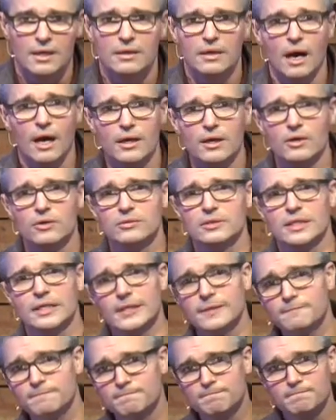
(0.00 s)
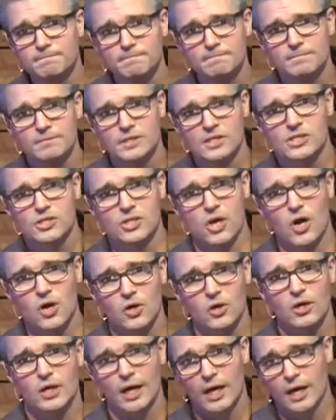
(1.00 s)
Not only does
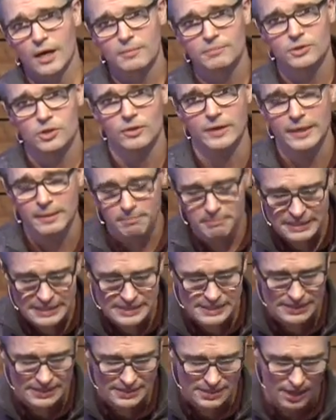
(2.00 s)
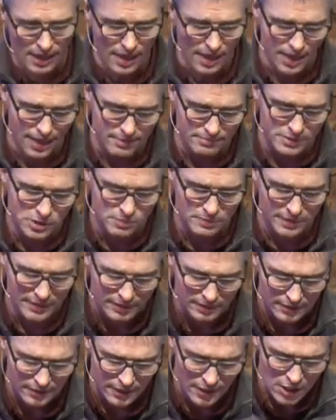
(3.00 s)
sorrow come during busy times,
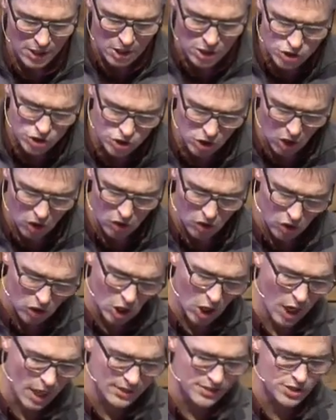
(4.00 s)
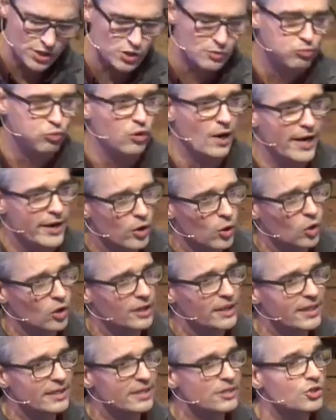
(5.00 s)
but sorrow causes
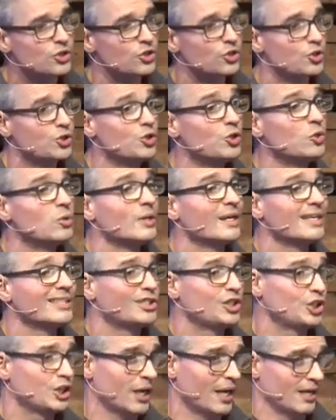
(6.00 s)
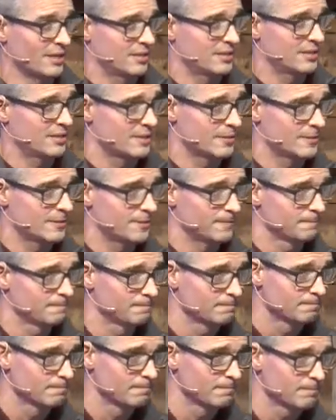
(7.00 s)
priorities to adjust.
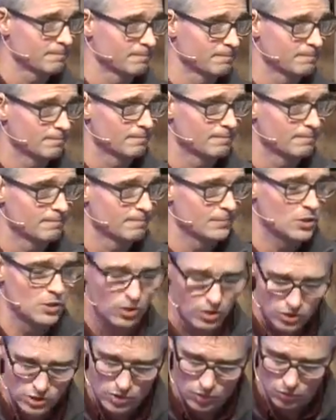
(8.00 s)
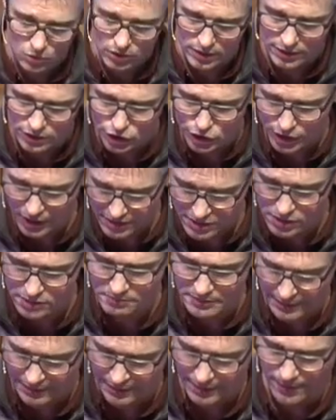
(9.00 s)
You notice the word adjustment